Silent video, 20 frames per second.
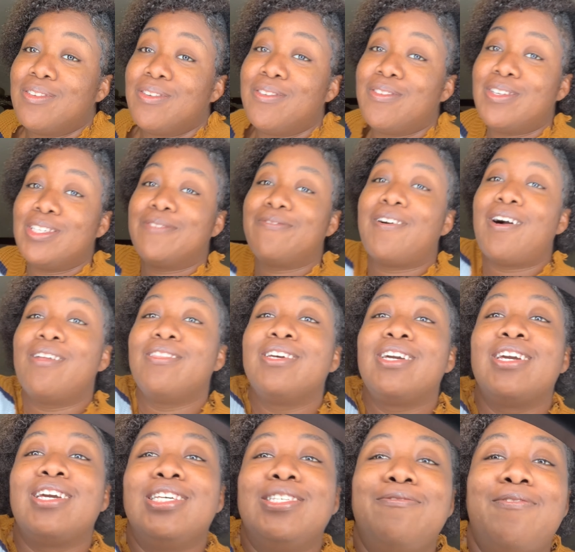Oh, it's
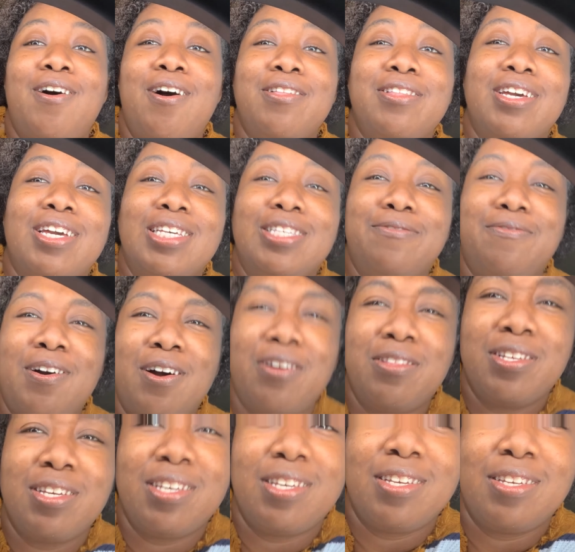falling, it's falling, it's
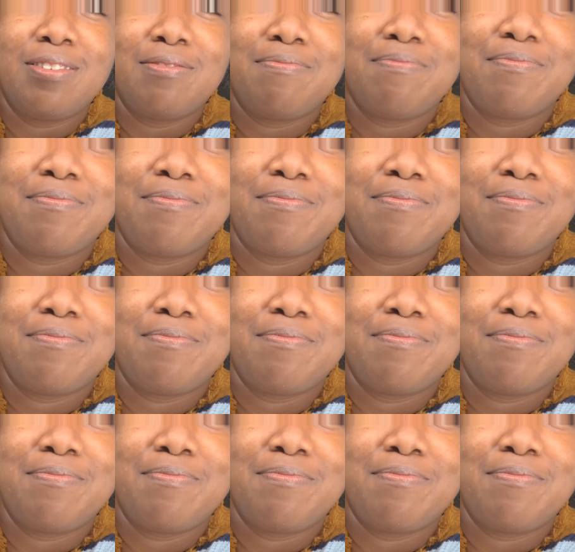falling.